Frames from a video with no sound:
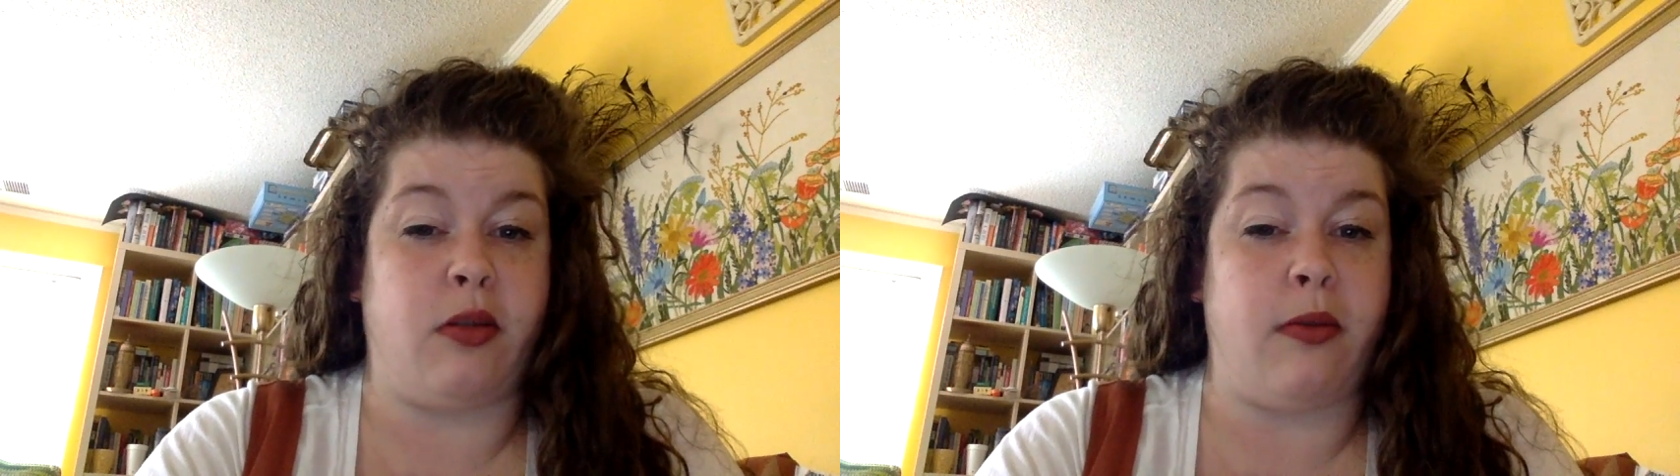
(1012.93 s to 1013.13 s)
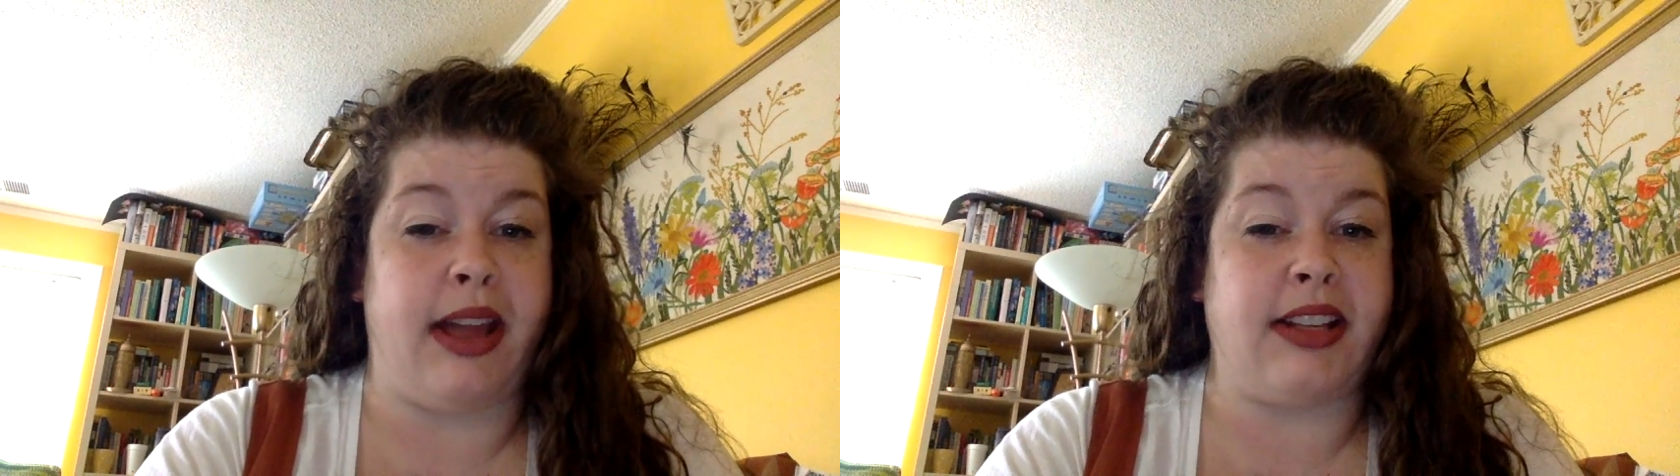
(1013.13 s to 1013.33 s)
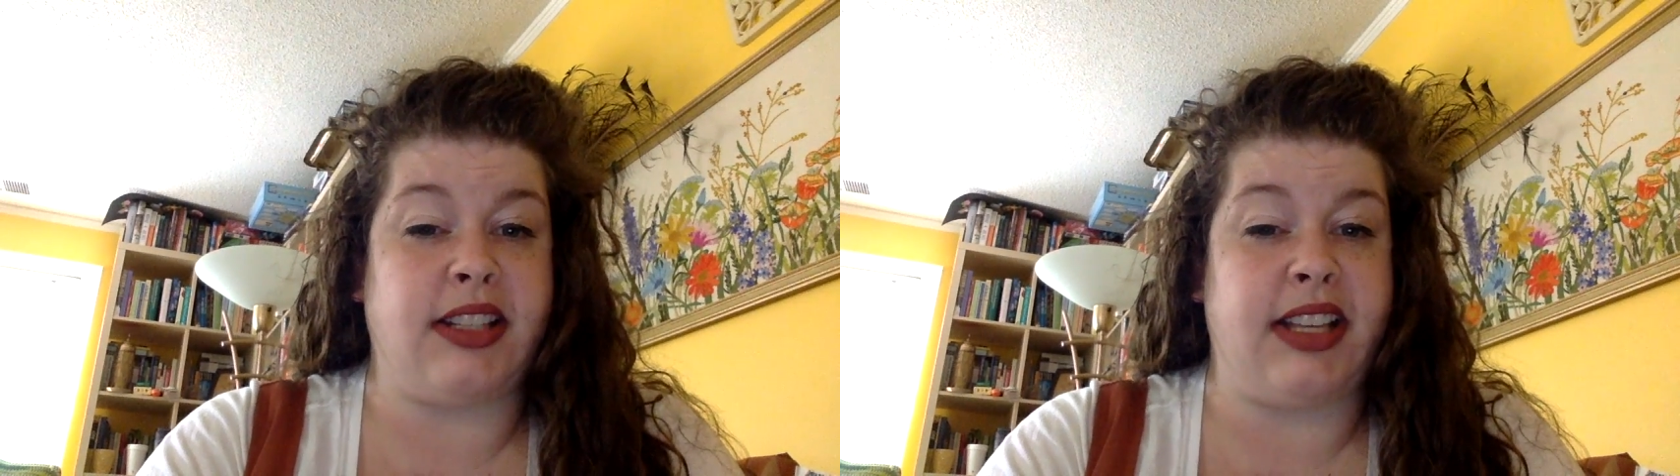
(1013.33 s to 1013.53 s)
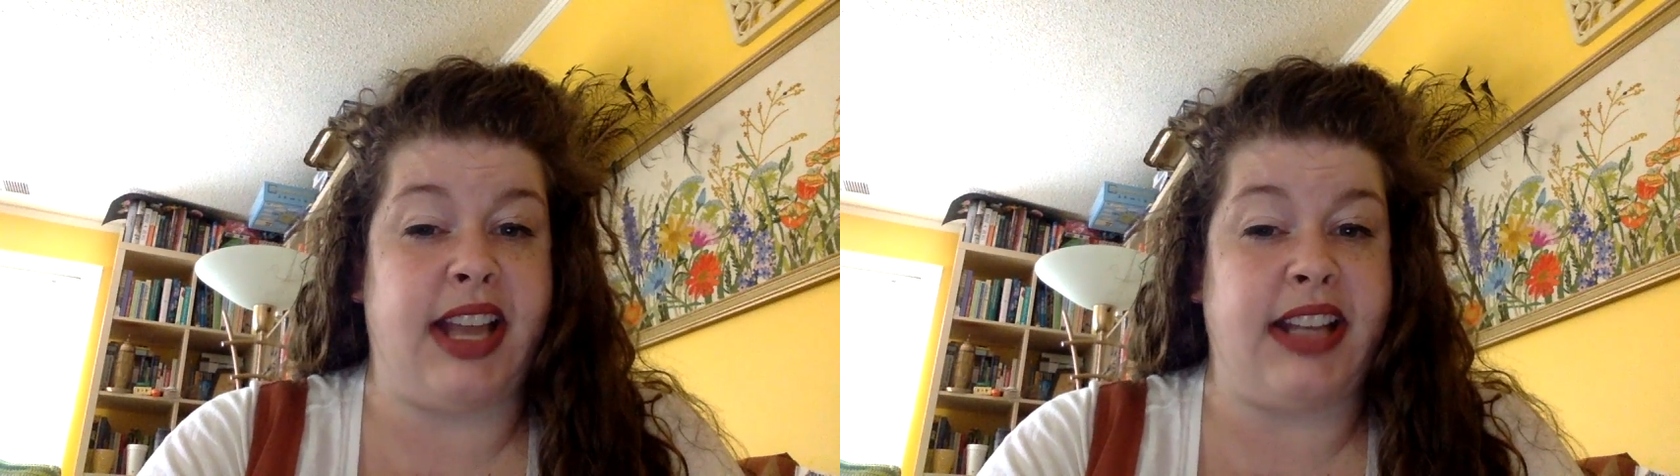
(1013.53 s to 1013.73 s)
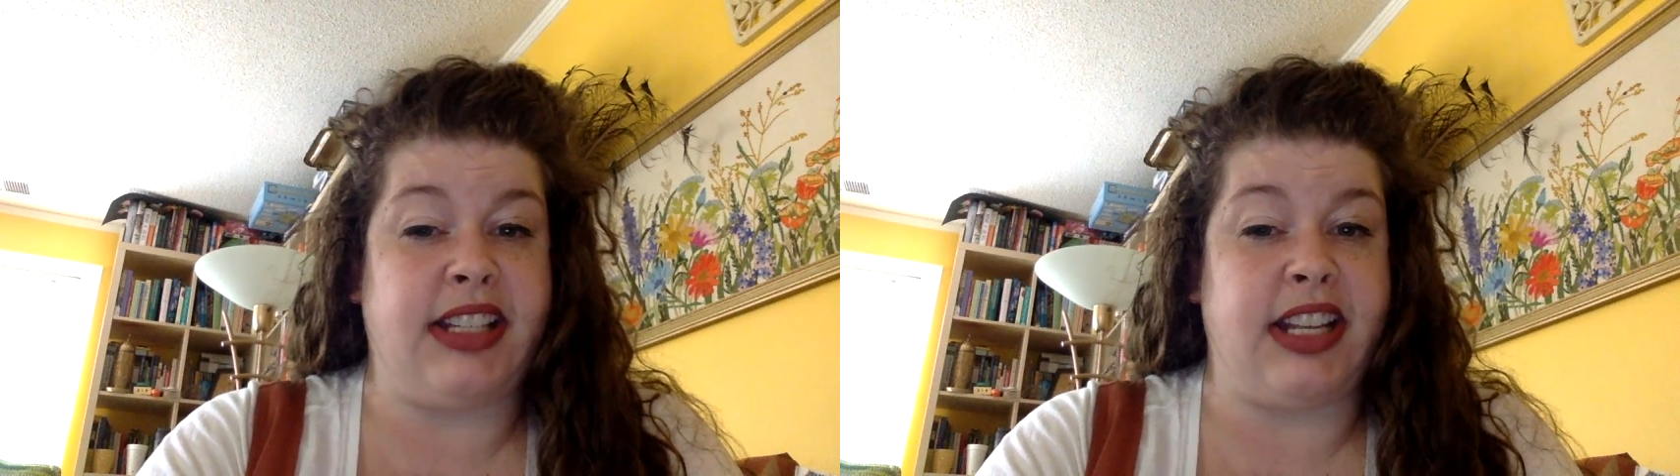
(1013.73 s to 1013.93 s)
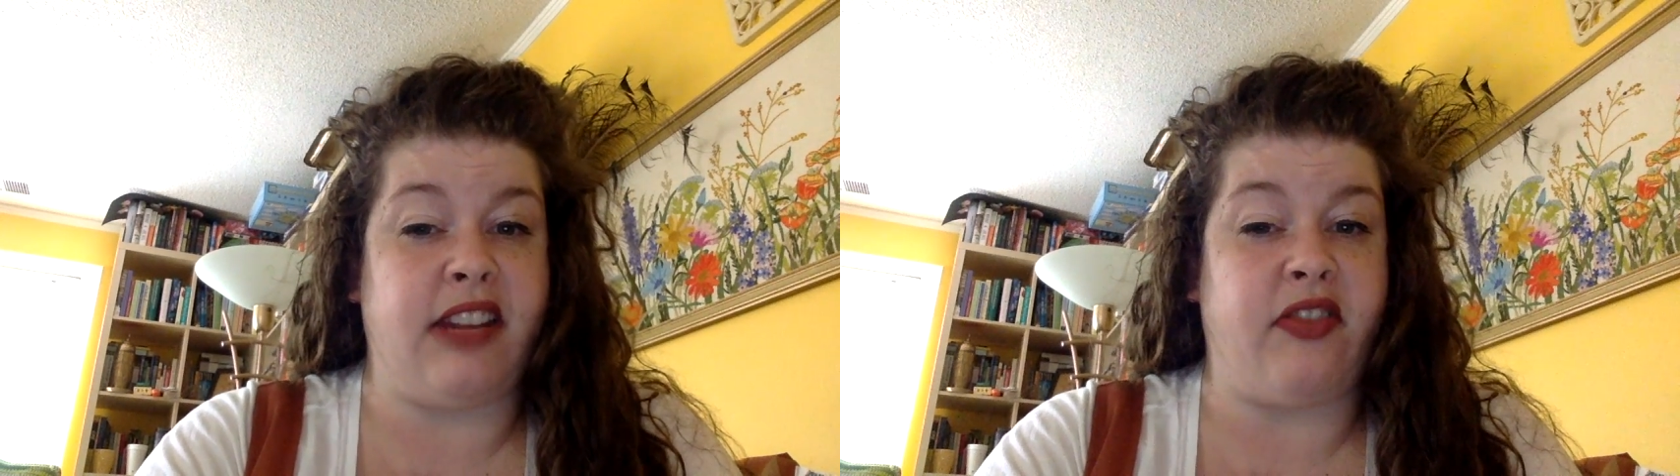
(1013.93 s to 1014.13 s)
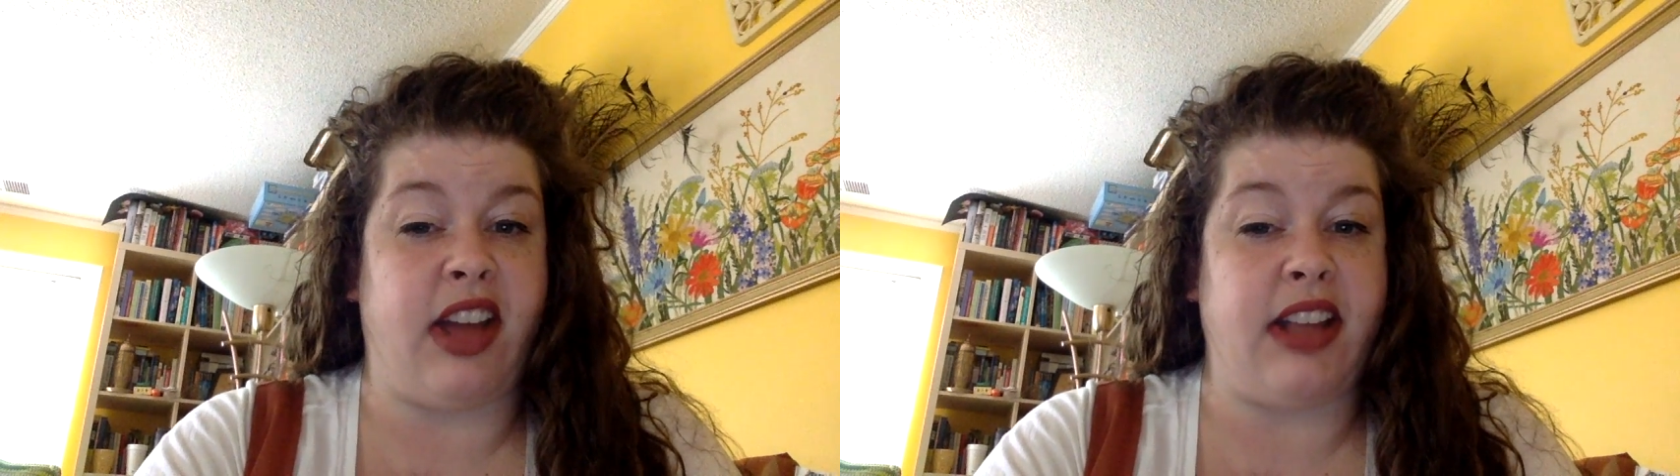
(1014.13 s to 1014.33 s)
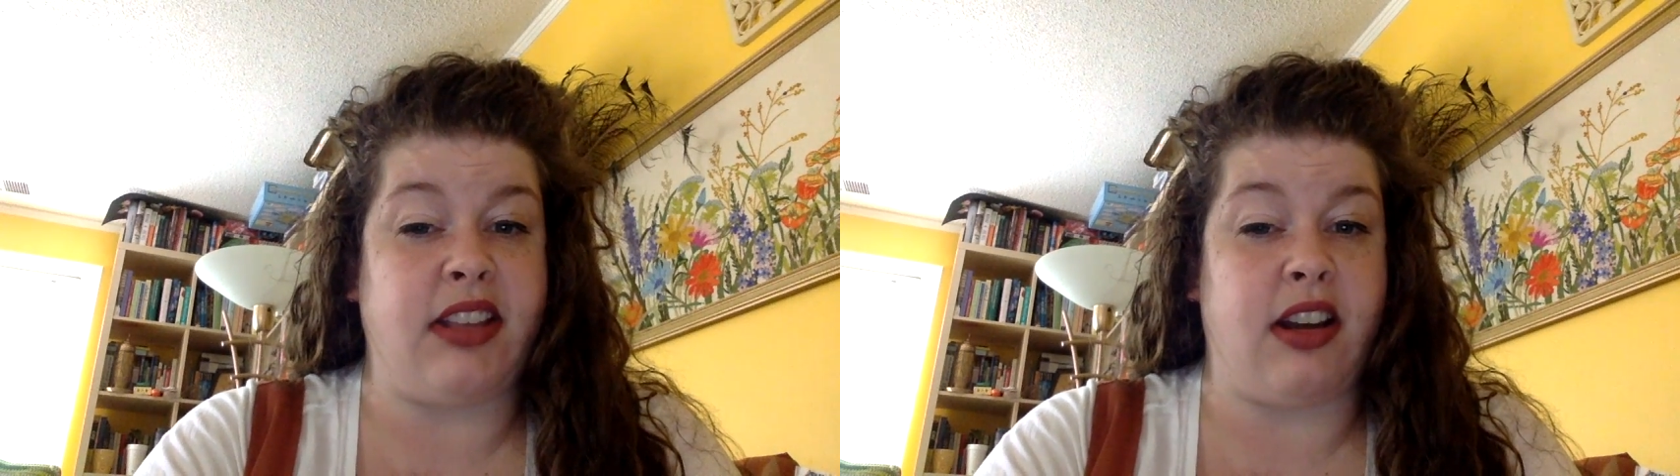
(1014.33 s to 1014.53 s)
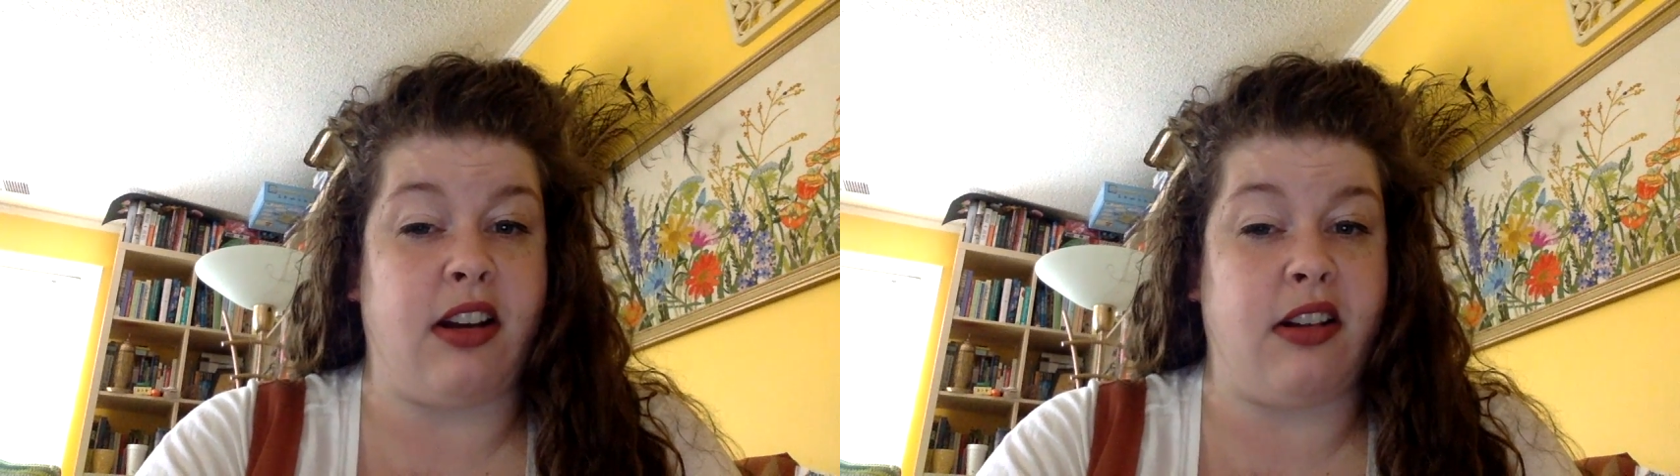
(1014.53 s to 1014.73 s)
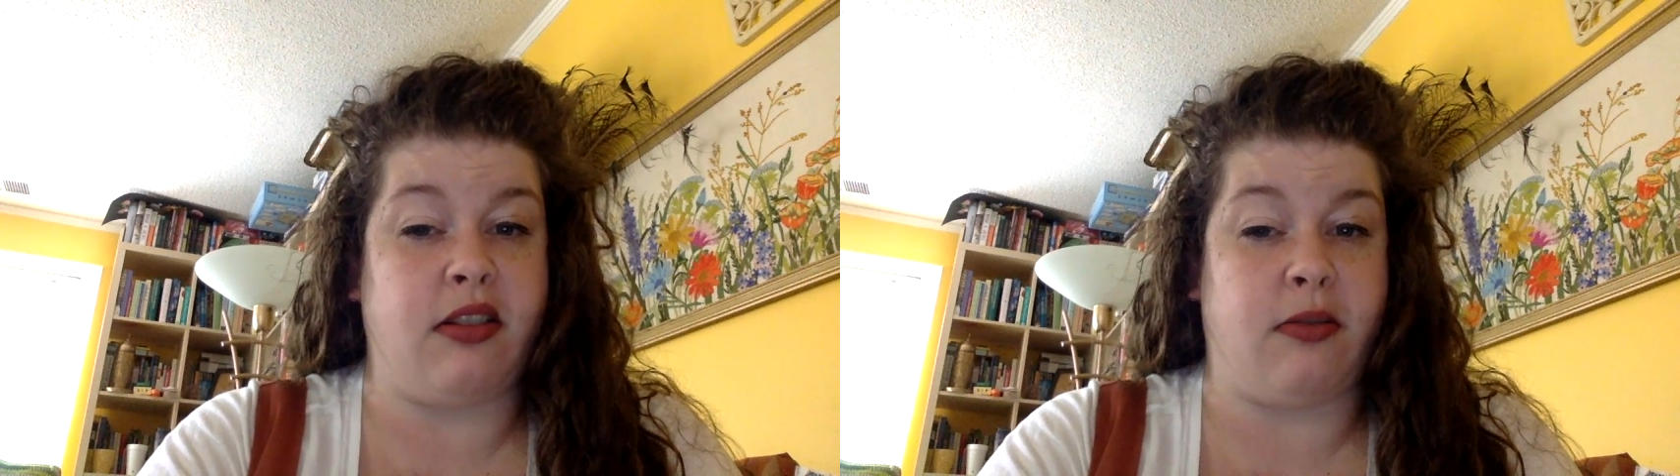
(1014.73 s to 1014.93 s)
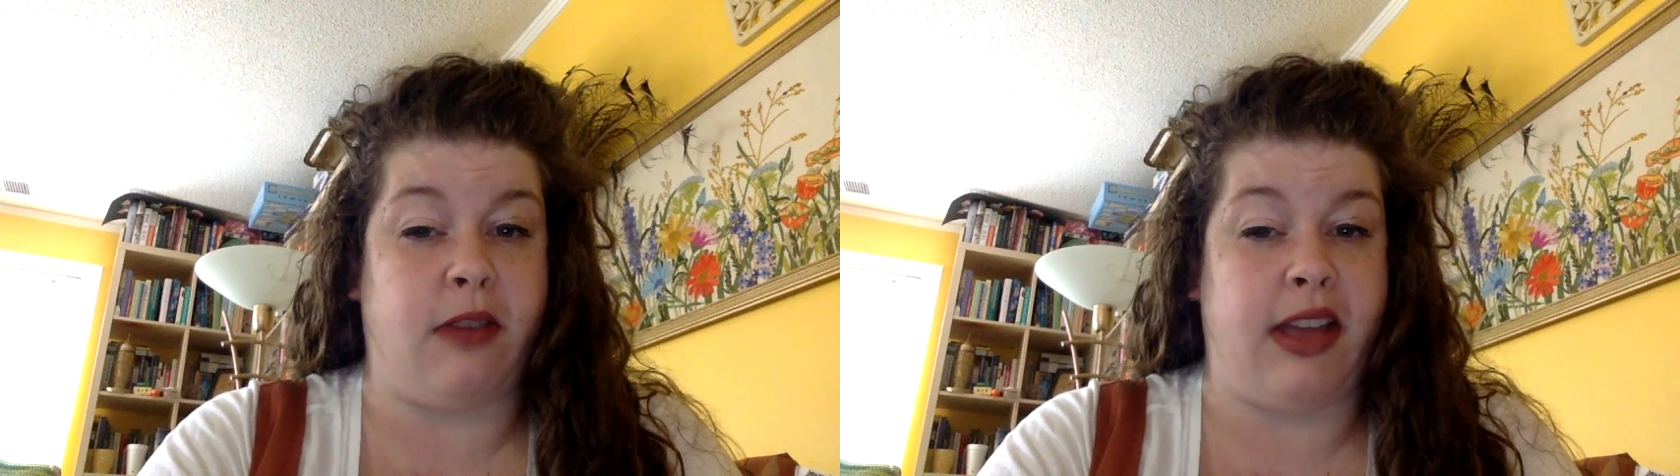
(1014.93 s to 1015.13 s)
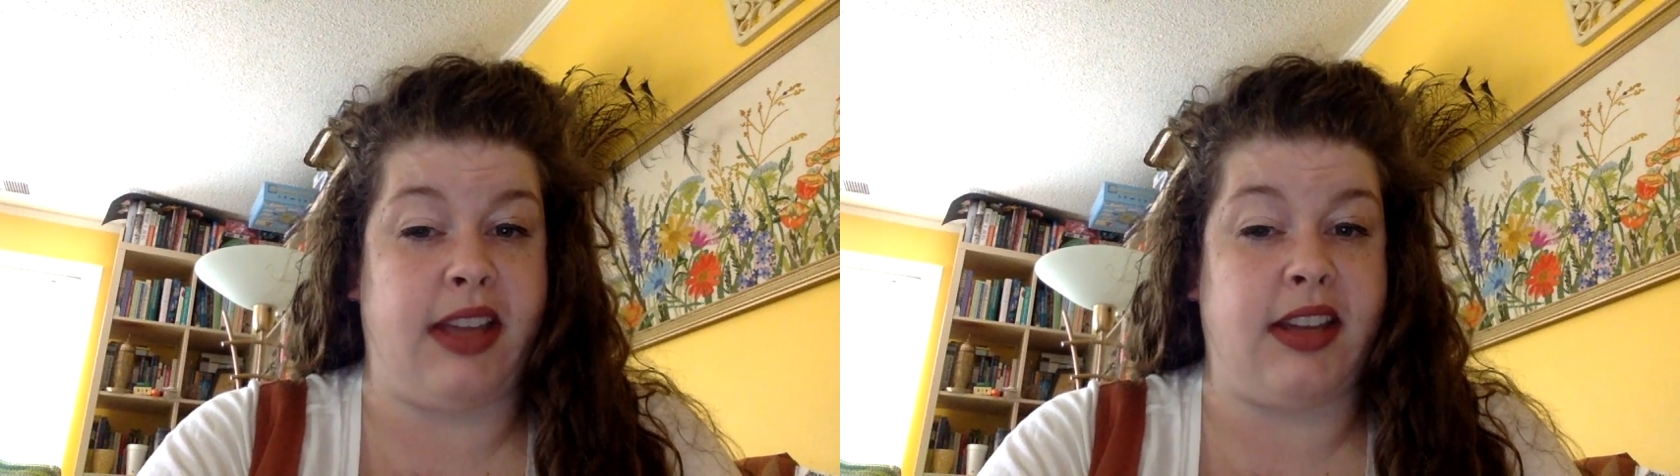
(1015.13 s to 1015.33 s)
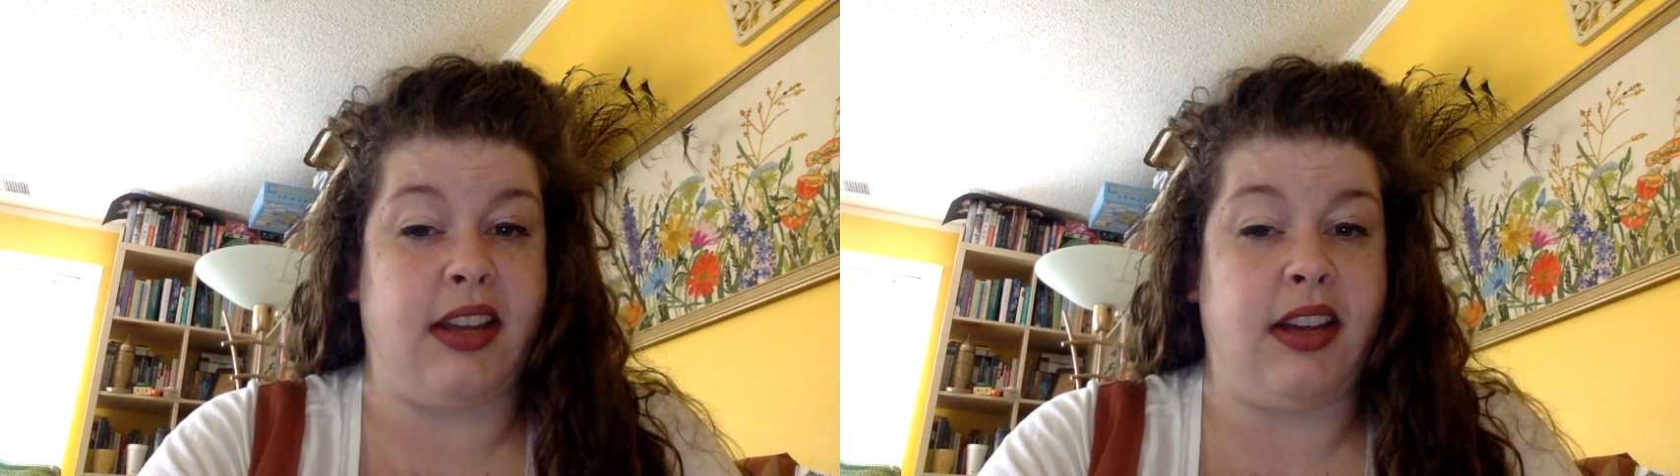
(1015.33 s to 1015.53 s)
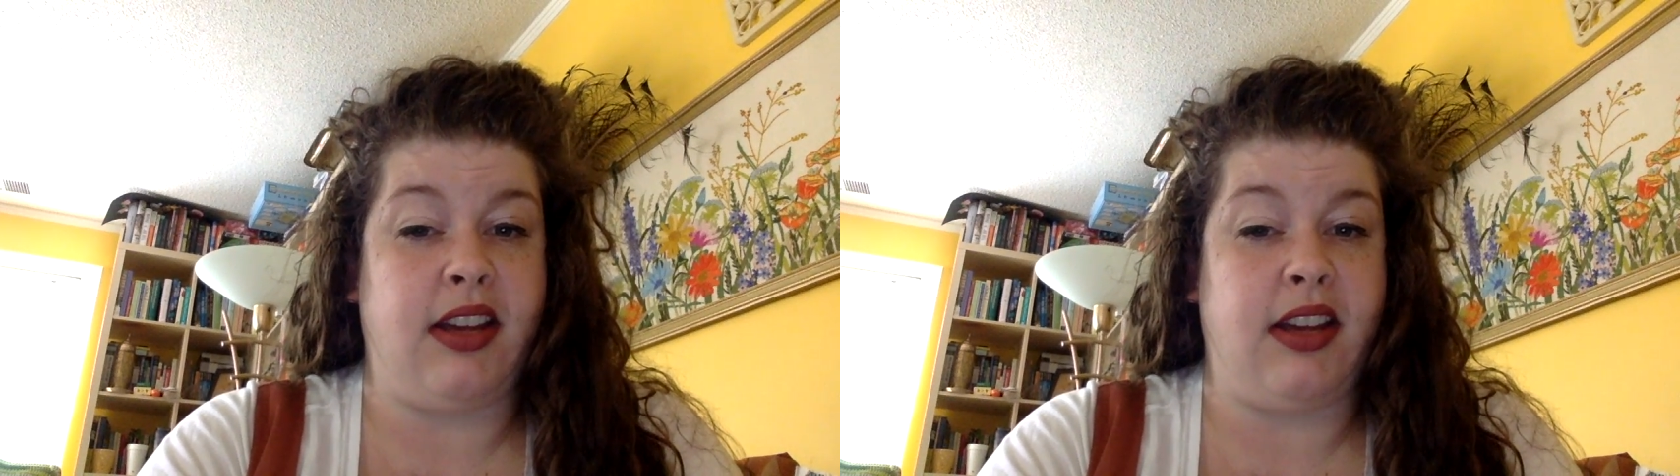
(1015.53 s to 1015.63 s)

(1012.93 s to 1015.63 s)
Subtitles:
correctly identified the earthquake,